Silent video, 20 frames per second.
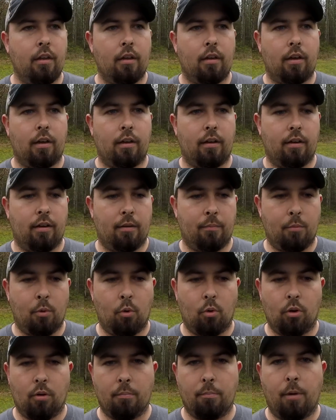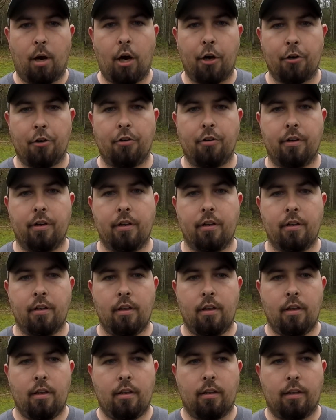a more modern
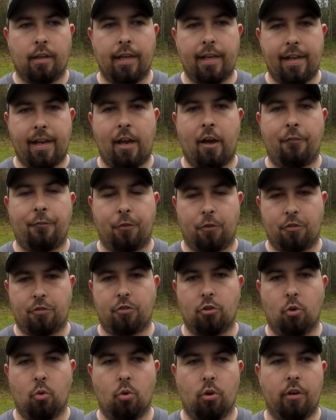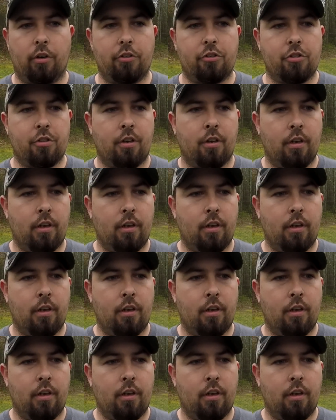layout for storage.